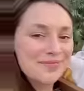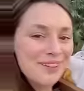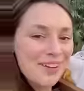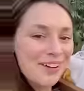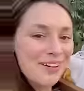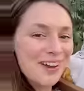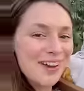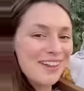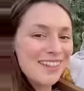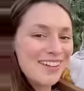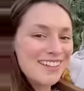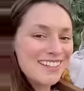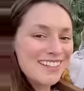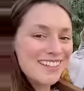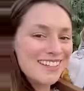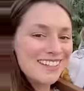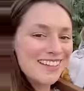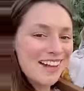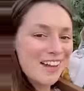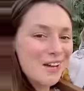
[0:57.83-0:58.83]
Okay, that's it.
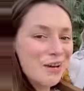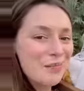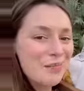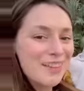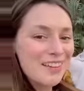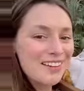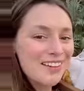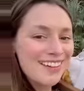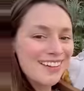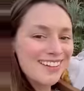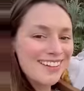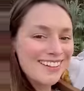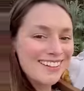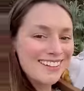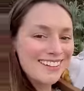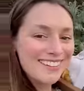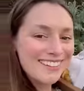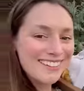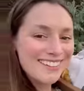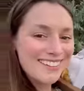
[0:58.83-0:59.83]
I hope they like it.
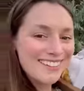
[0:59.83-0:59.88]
